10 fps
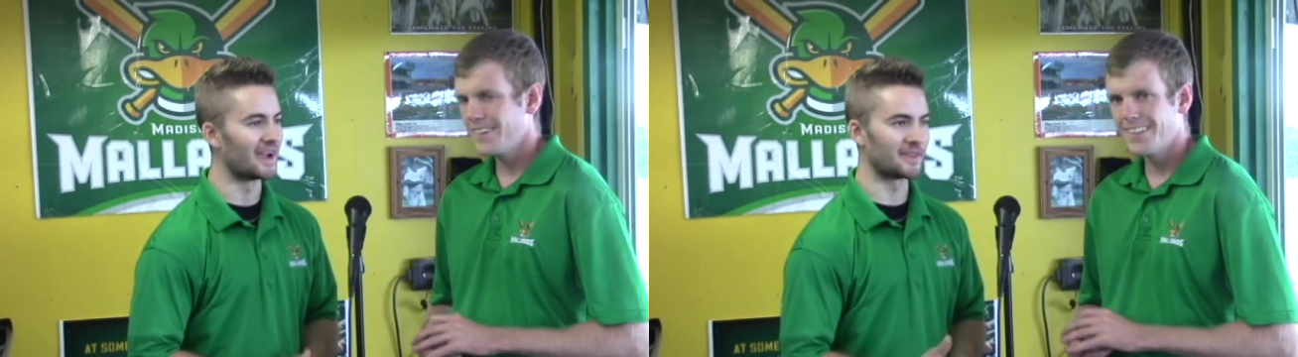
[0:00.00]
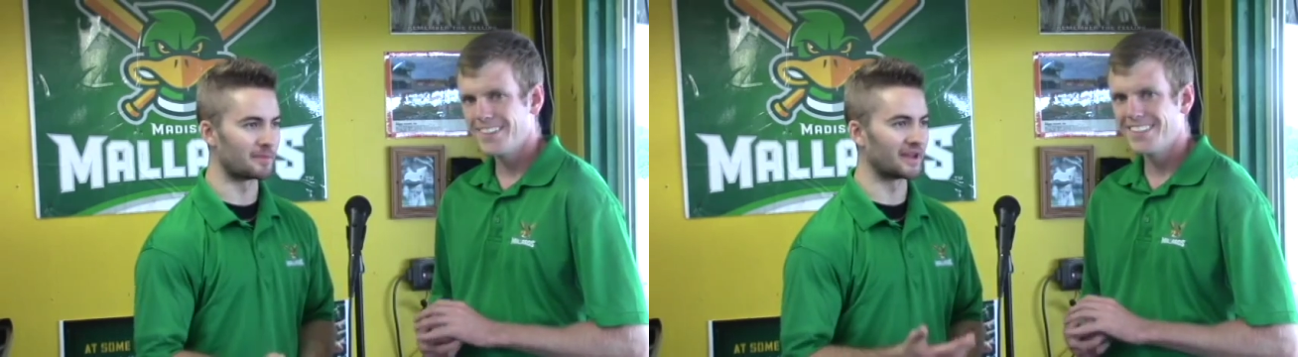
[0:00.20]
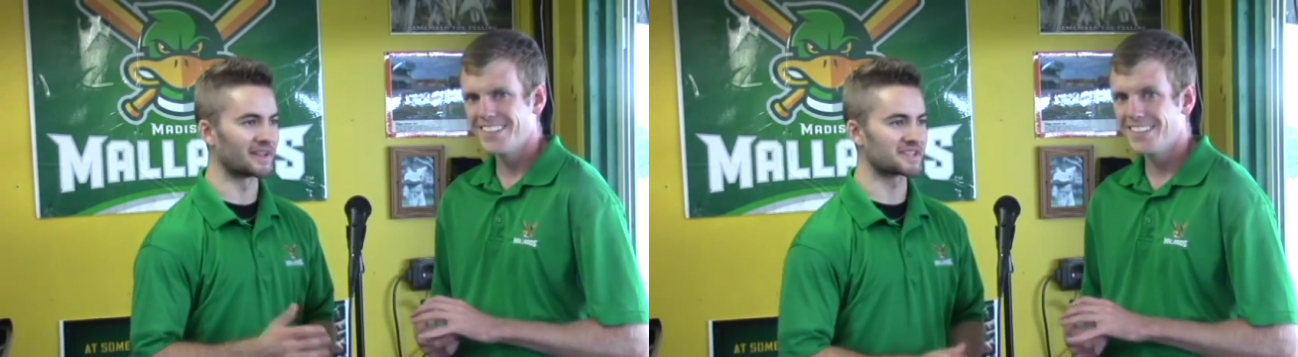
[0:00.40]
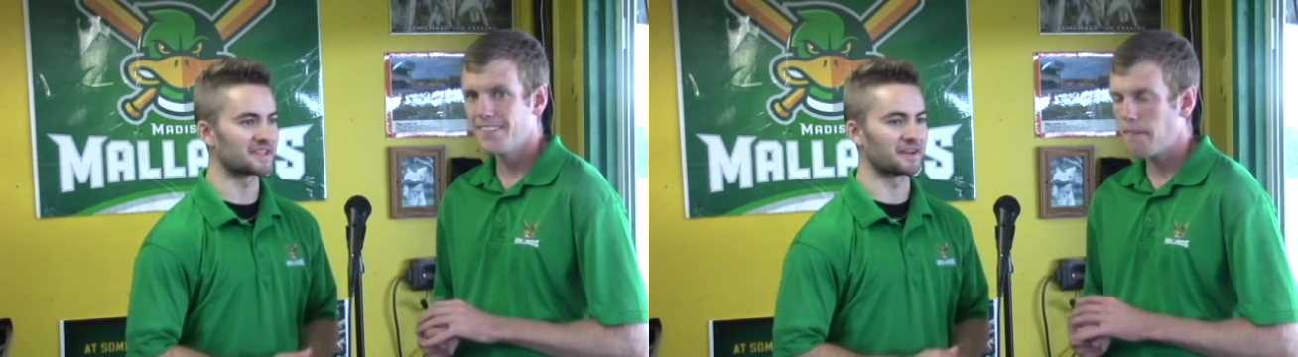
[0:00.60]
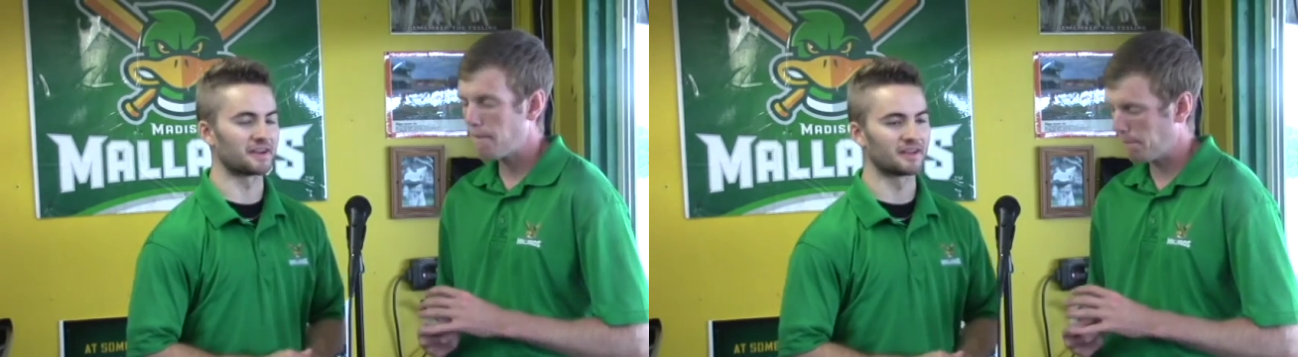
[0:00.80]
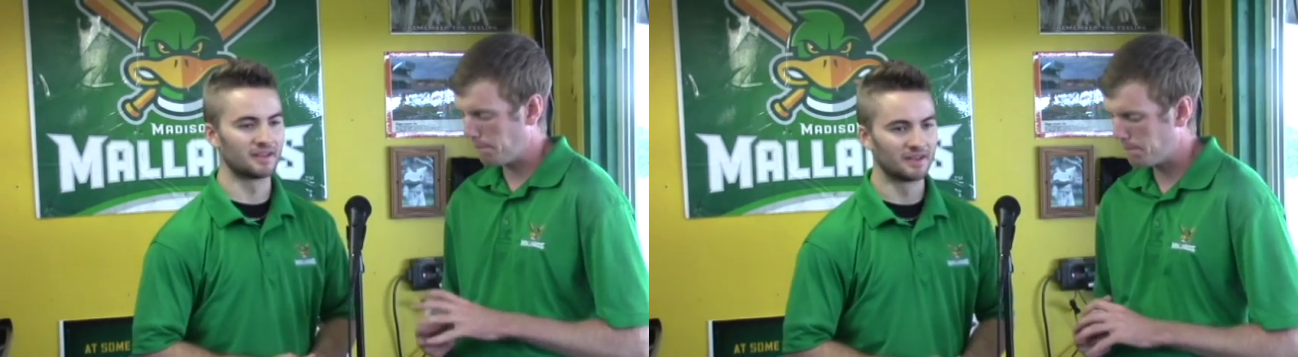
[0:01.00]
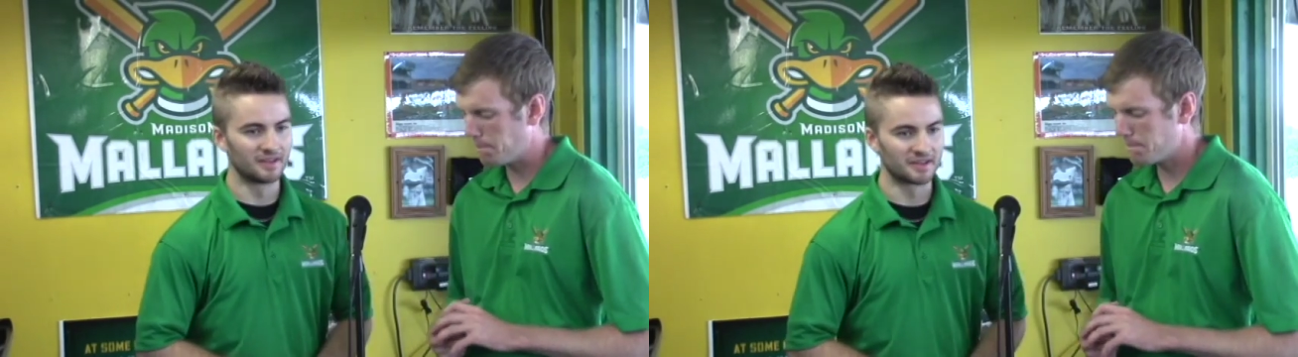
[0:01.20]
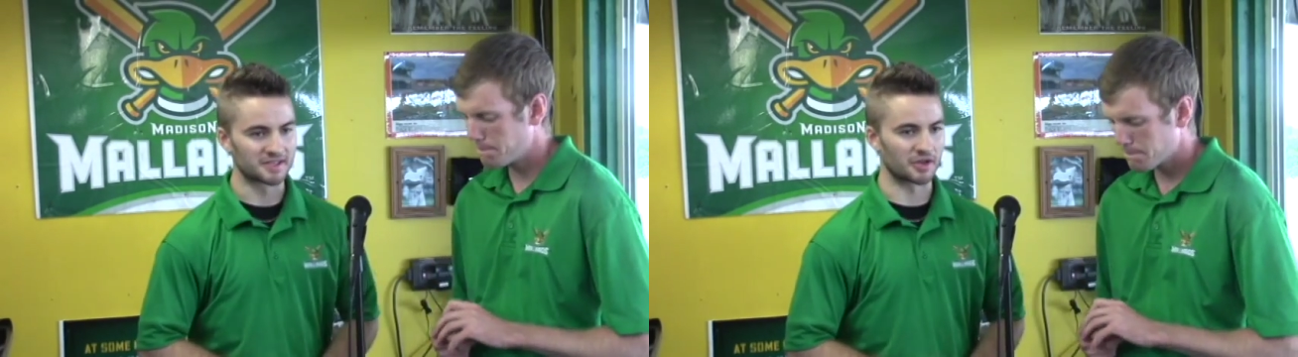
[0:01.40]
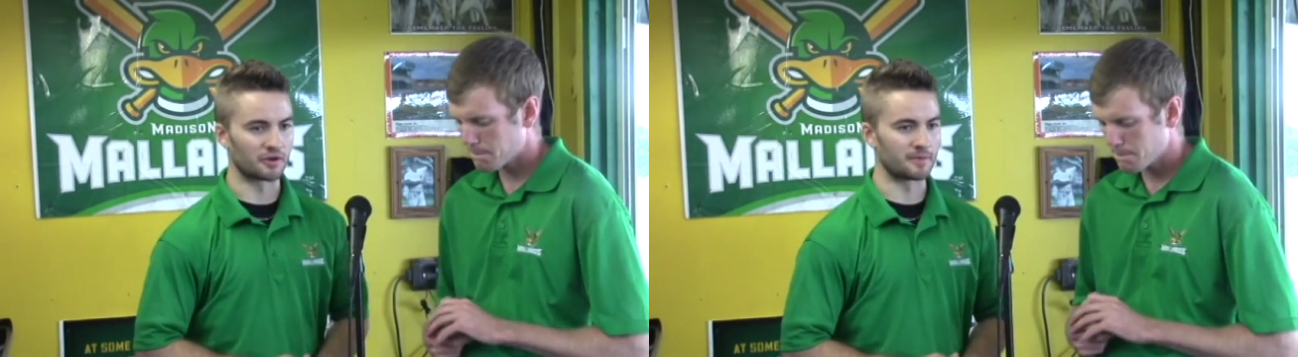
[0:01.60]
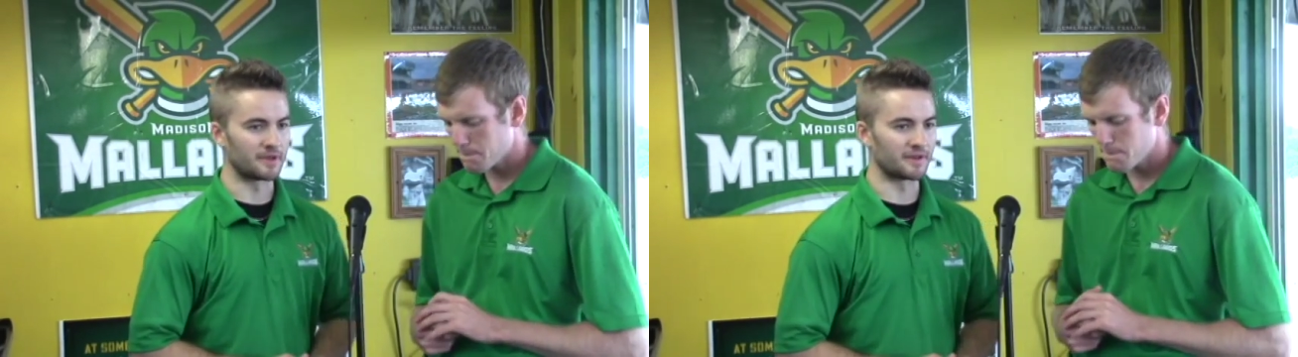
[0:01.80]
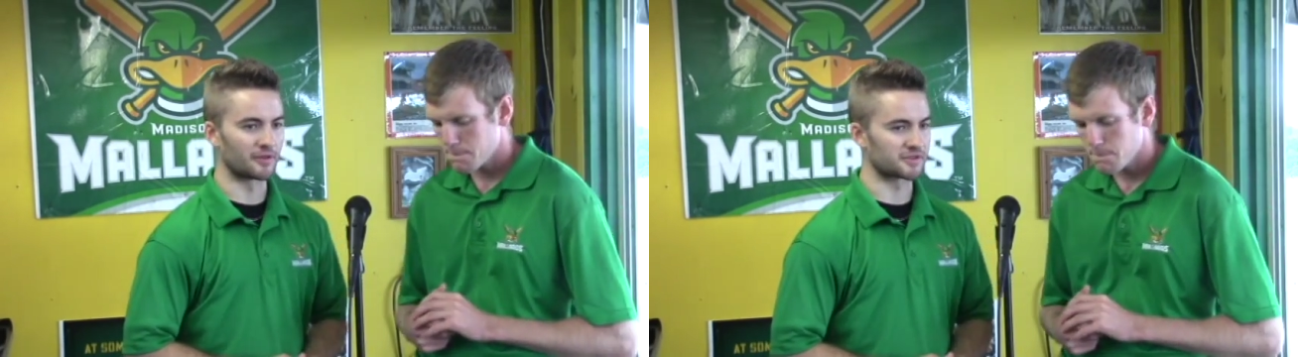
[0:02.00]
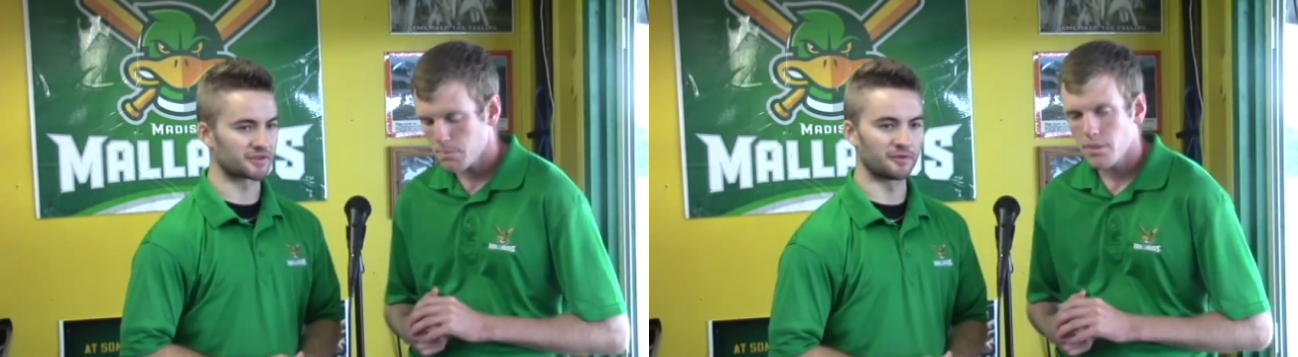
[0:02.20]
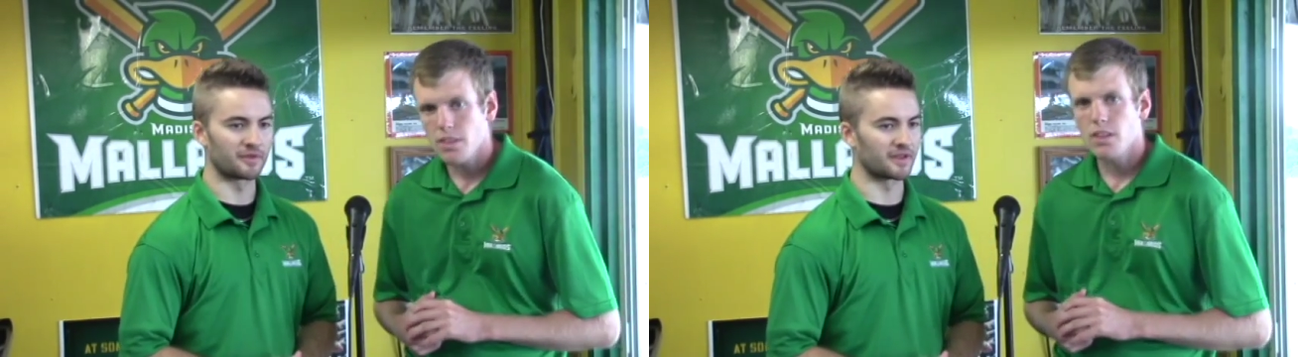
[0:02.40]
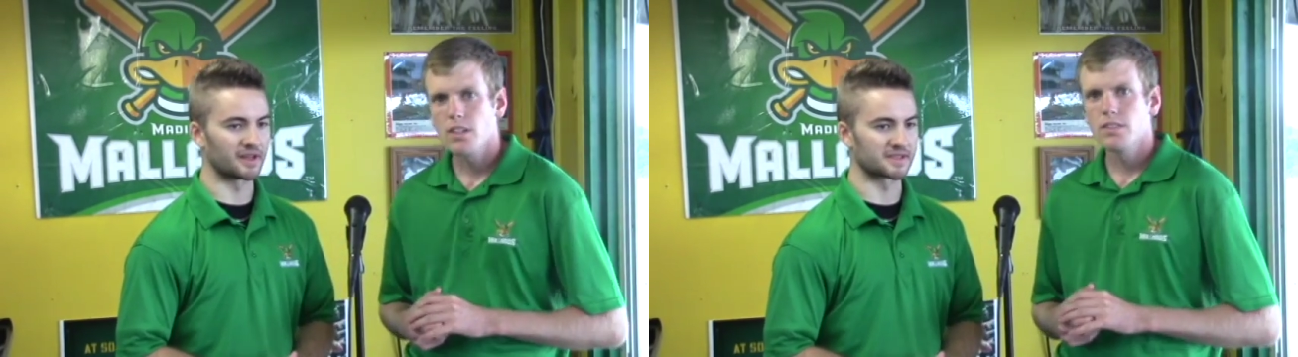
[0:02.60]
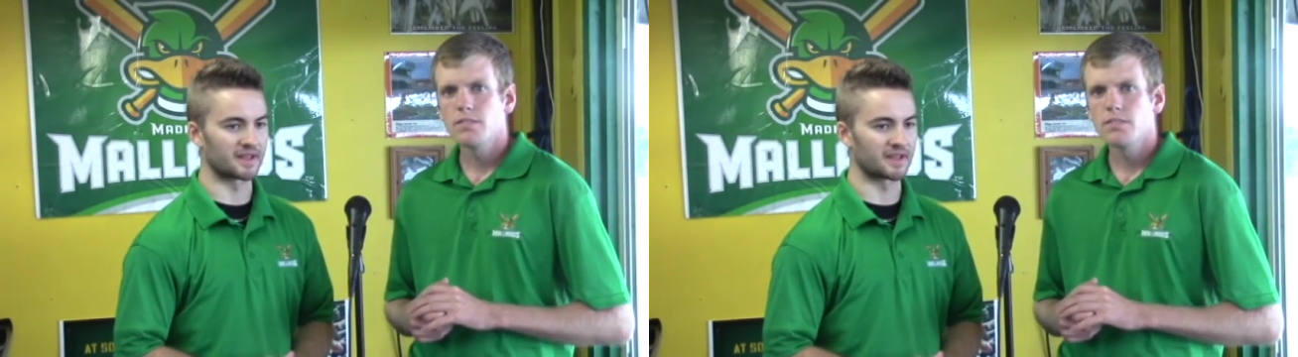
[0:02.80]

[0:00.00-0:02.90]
Speaker 1: and the biggest. Uh, so I mean, those are two things